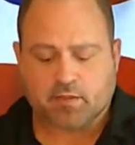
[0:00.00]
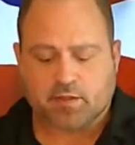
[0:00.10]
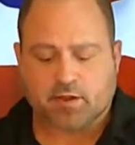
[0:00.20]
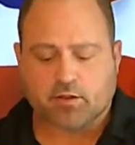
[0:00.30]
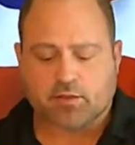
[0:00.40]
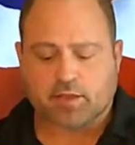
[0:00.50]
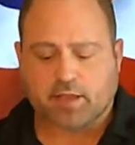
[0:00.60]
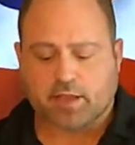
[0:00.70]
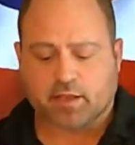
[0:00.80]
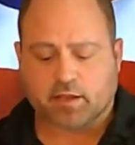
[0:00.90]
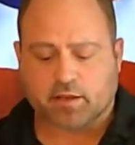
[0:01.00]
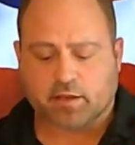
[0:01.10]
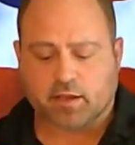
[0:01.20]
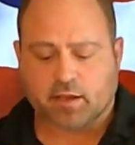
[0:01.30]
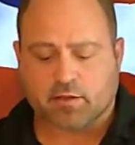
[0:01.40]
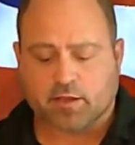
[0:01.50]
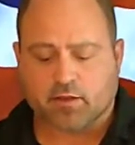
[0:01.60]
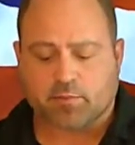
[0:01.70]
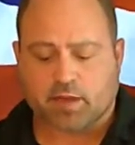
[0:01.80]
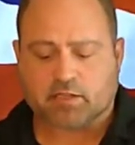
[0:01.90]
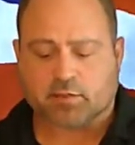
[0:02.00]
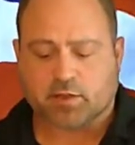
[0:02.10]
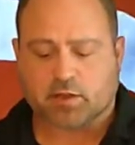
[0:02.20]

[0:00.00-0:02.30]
They knew that they couldn't possibly